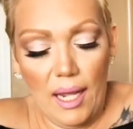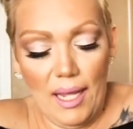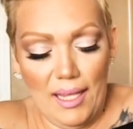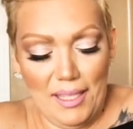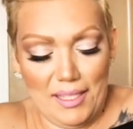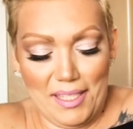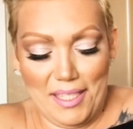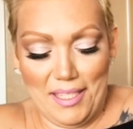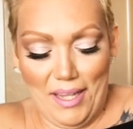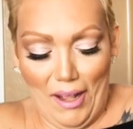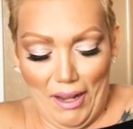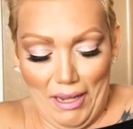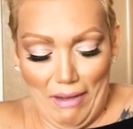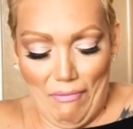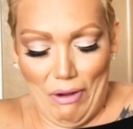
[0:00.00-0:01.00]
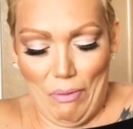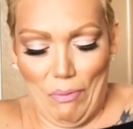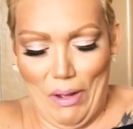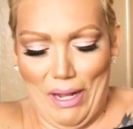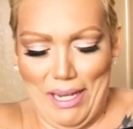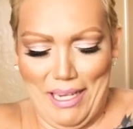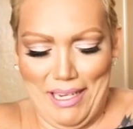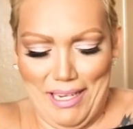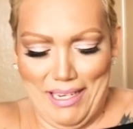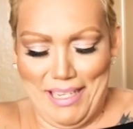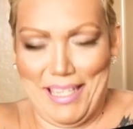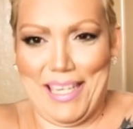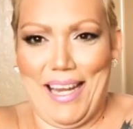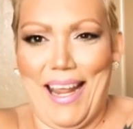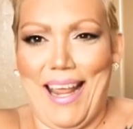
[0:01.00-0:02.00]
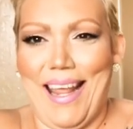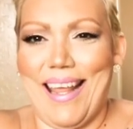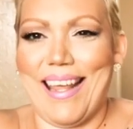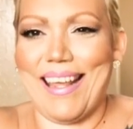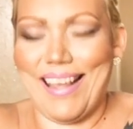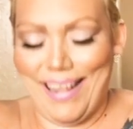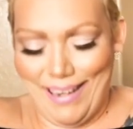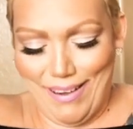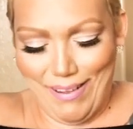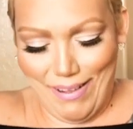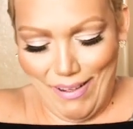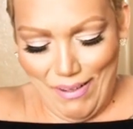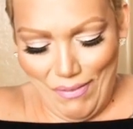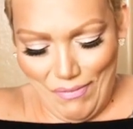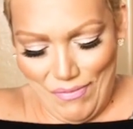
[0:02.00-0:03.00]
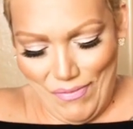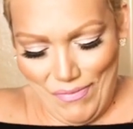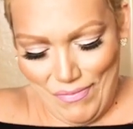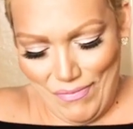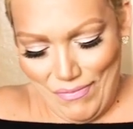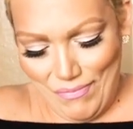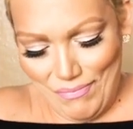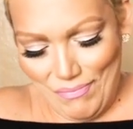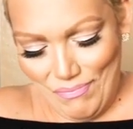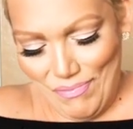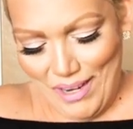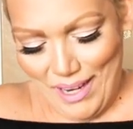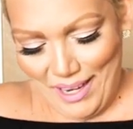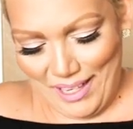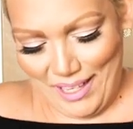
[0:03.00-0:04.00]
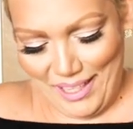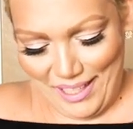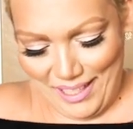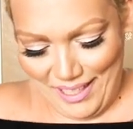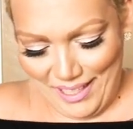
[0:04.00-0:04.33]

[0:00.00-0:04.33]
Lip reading: It's not even wanting to take it off. Fuck.